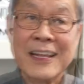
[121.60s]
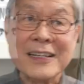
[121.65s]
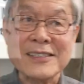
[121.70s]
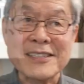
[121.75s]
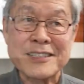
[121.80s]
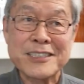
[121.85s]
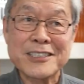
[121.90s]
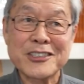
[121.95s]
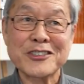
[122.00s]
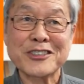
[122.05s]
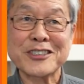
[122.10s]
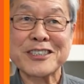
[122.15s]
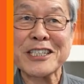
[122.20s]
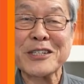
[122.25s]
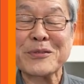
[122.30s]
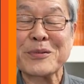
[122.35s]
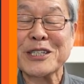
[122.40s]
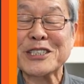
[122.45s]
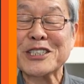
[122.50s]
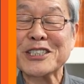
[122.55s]
That's an interesting
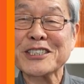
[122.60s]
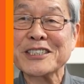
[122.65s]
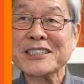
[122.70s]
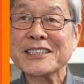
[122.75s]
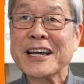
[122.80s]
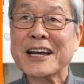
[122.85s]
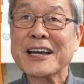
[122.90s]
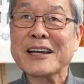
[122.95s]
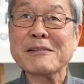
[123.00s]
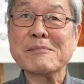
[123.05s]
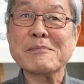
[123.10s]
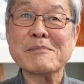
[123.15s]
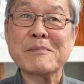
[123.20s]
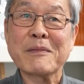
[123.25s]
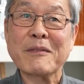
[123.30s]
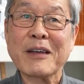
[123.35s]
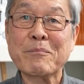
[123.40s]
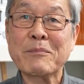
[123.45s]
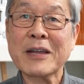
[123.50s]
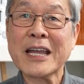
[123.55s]

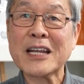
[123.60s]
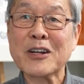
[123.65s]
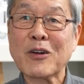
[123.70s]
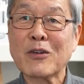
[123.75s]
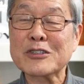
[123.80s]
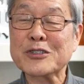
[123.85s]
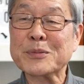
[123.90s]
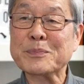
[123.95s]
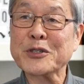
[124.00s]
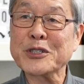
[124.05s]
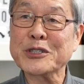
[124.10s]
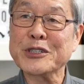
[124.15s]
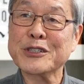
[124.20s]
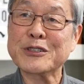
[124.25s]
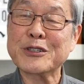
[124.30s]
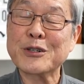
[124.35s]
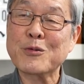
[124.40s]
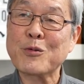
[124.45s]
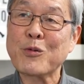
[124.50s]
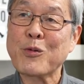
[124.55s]
question. Being an
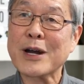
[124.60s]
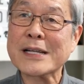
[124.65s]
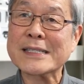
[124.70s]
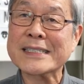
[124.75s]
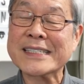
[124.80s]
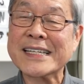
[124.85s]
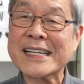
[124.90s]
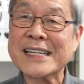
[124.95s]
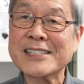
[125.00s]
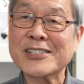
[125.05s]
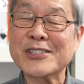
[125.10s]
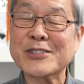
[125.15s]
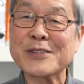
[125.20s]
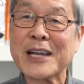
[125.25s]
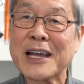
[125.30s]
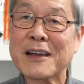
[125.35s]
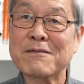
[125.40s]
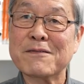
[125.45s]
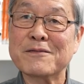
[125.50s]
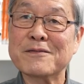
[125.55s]
entrepreneur, one tend to
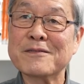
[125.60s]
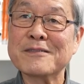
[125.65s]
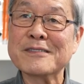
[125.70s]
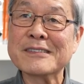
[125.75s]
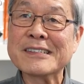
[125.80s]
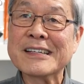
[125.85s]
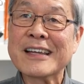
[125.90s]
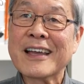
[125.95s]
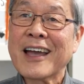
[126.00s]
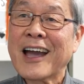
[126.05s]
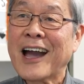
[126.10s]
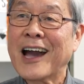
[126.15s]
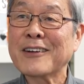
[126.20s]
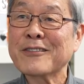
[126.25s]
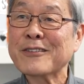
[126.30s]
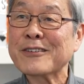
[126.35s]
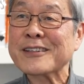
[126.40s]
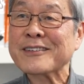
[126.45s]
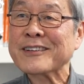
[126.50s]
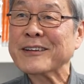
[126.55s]
have
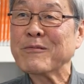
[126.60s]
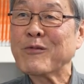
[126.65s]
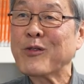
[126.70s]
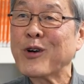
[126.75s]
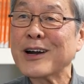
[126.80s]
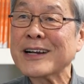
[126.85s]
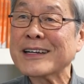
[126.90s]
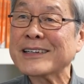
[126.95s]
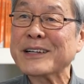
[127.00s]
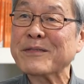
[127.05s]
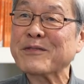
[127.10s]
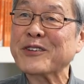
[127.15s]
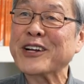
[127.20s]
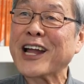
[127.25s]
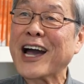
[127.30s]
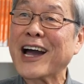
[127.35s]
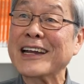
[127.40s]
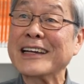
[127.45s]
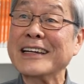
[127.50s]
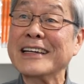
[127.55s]
hundreds and one
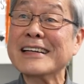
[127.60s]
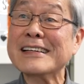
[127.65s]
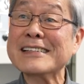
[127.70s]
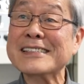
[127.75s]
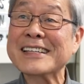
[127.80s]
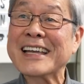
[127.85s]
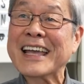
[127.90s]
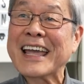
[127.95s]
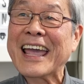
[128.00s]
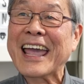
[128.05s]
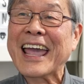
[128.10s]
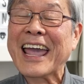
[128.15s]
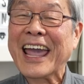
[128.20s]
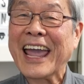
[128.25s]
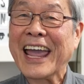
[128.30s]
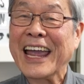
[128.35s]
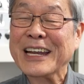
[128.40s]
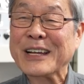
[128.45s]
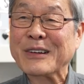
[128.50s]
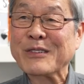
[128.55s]
different ideas.
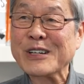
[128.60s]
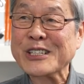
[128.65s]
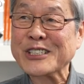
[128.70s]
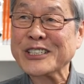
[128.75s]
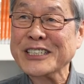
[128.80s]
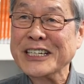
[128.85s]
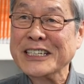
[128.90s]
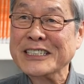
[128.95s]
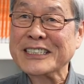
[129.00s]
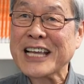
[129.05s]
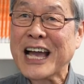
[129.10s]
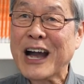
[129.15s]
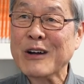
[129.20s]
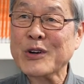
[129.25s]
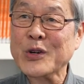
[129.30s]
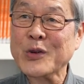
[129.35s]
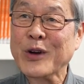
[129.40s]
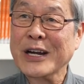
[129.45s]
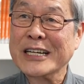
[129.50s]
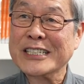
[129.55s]
And the question is, how
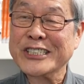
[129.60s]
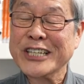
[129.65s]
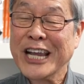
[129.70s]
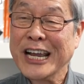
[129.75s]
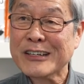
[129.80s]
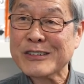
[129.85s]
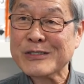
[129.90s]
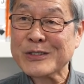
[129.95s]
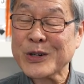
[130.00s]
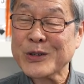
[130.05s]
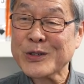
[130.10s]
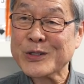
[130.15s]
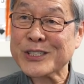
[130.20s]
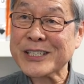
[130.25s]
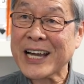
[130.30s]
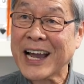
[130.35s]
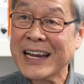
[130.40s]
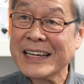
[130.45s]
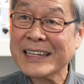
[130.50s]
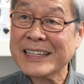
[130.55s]
do I channel those
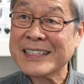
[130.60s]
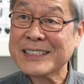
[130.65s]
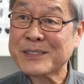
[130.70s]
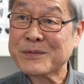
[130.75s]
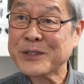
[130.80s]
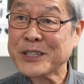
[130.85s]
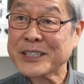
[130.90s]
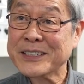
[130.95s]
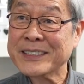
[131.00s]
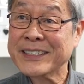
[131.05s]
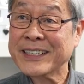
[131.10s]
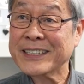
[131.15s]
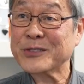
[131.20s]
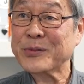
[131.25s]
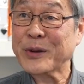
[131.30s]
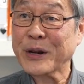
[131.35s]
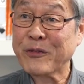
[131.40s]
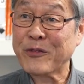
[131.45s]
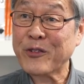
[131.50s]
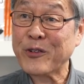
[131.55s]
ideas within the
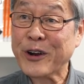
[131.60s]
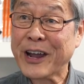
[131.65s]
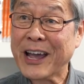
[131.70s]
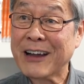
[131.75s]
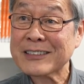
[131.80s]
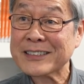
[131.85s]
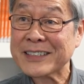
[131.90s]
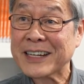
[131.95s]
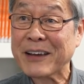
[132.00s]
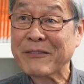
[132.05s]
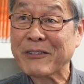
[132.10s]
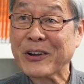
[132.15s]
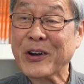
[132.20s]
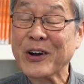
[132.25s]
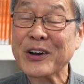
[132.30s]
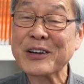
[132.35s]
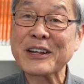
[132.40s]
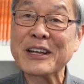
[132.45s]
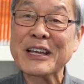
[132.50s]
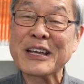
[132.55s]
24 hours that I've
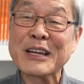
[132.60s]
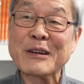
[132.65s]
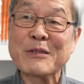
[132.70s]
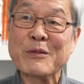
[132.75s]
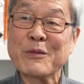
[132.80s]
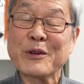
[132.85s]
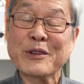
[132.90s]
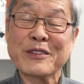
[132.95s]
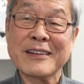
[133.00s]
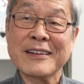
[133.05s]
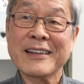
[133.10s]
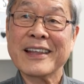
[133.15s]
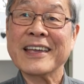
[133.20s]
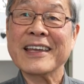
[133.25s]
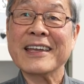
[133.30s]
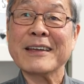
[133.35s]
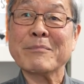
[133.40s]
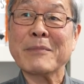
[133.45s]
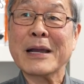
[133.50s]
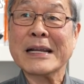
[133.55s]
got, within
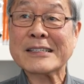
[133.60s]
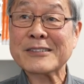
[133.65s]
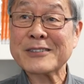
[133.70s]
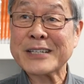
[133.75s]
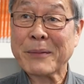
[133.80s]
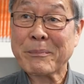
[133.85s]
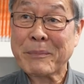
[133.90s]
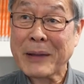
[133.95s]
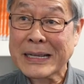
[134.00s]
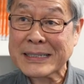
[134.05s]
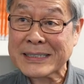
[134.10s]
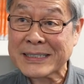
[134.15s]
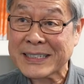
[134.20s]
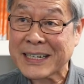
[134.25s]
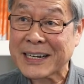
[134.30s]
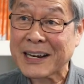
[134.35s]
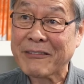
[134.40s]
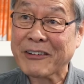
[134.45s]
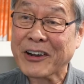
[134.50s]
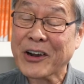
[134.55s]
the mental capacity
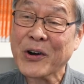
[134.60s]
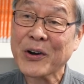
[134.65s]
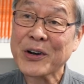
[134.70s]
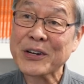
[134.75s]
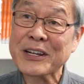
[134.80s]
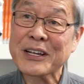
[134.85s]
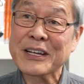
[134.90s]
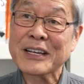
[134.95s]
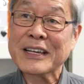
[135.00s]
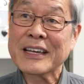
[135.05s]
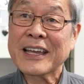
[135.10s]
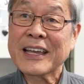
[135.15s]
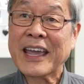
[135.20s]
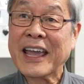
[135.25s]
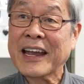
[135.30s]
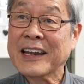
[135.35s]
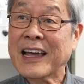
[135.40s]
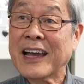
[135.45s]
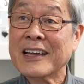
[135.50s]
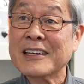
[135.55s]
that I've got?
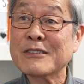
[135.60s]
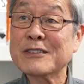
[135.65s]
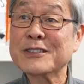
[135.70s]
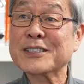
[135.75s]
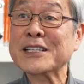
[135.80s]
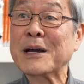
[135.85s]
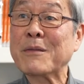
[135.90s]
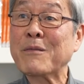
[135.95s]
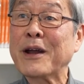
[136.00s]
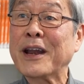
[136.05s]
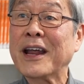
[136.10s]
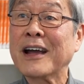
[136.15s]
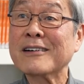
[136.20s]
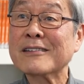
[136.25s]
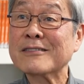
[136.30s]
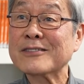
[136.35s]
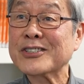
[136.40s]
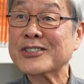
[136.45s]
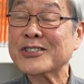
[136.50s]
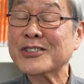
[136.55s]
Can I use someone
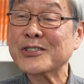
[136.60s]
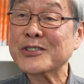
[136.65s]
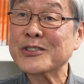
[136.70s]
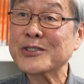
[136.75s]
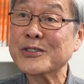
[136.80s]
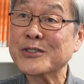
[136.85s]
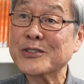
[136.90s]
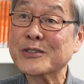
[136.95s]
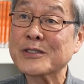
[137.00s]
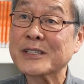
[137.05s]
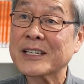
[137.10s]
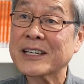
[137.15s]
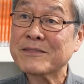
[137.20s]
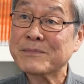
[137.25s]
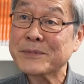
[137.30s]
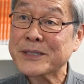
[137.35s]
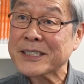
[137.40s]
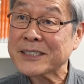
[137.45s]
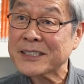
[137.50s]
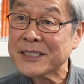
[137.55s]
else to
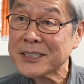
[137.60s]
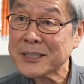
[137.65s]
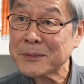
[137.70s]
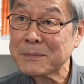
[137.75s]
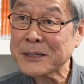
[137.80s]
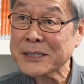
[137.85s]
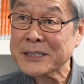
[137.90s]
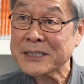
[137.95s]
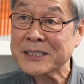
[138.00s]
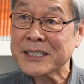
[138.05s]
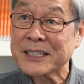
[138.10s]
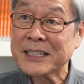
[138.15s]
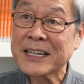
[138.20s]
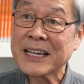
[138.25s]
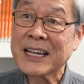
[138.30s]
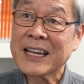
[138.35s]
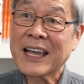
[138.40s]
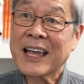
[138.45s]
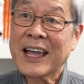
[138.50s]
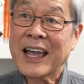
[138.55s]
give me the discipline
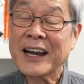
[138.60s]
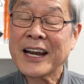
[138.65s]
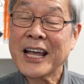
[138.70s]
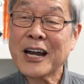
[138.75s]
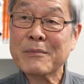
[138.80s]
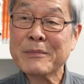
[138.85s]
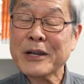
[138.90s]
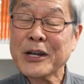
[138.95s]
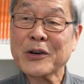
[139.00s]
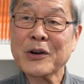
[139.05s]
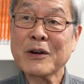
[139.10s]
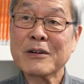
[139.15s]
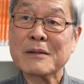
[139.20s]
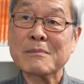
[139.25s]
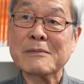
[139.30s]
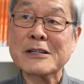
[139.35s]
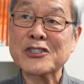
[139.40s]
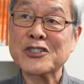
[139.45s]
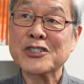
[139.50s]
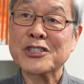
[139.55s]
and help me grow the
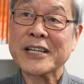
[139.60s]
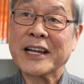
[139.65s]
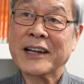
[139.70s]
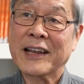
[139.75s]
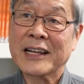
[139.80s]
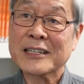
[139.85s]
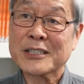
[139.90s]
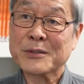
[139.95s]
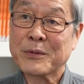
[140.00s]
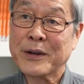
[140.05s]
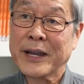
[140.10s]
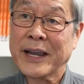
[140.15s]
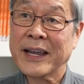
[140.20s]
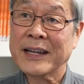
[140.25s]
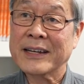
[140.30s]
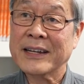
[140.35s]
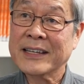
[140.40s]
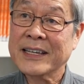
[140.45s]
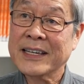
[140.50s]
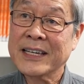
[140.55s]
business? And that's
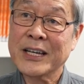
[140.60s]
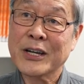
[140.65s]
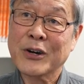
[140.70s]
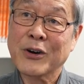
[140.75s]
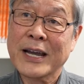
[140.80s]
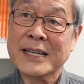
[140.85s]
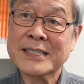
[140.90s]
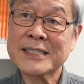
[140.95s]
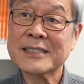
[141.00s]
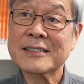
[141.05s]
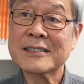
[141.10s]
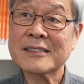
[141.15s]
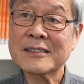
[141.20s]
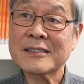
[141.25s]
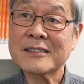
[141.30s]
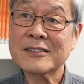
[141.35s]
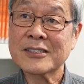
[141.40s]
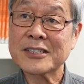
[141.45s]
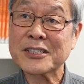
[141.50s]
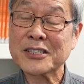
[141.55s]
where the EOS
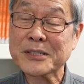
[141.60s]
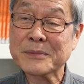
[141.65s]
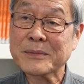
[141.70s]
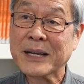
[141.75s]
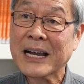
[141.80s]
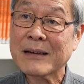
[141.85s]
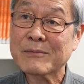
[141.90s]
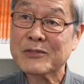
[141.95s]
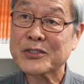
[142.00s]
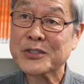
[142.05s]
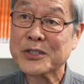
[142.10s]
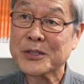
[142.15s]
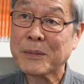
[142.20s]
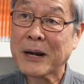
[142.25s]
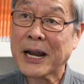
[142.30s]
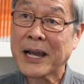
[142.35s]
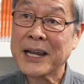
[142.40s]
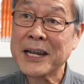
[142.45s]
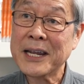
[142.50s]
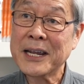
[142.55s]
system comes into
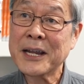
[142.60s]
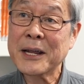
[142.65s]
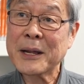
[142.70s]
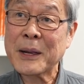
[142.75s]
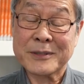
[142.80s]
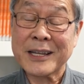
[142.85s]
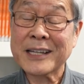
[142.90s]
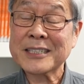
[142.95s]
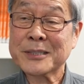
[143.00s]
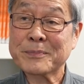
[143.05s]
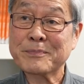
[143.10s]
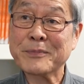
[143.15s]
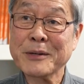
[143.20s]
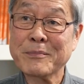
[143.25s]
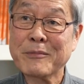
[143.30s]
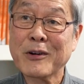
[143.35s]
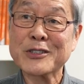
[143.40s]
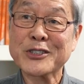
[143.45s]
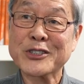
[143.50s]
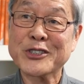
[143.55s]
play. That's
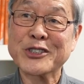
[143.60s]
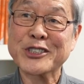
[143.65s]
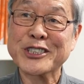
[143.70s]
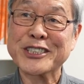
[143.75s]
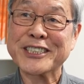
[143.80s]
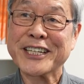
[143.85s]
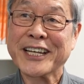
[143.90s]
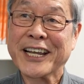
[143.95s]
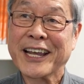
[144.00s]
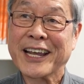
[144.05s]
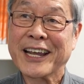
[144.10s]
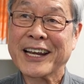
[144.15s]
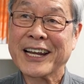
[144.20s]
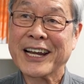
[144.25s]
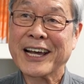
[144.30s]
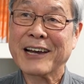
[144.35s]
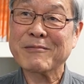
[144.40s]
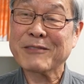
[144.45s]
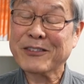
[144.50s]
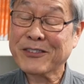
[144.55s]
been most interesting,
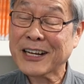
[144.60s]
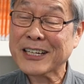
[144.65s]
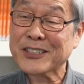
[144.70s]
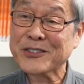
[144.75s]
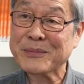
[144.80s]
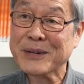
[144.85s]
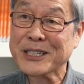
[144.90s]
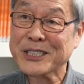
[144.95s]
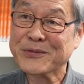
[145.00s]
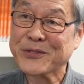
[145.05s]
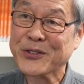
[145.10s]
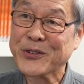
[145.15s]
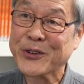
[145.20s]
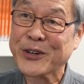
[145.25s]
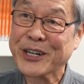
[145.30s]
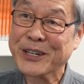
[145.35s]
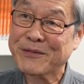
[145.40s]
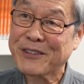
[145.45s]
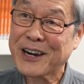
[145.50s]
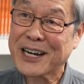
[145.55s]
and thanks so much
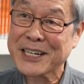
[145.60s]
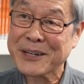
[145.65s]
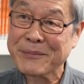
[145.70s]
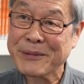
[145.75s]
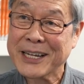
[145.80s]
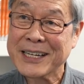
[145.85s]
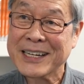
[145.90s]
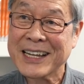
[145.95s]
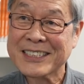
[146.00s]
for inviting me.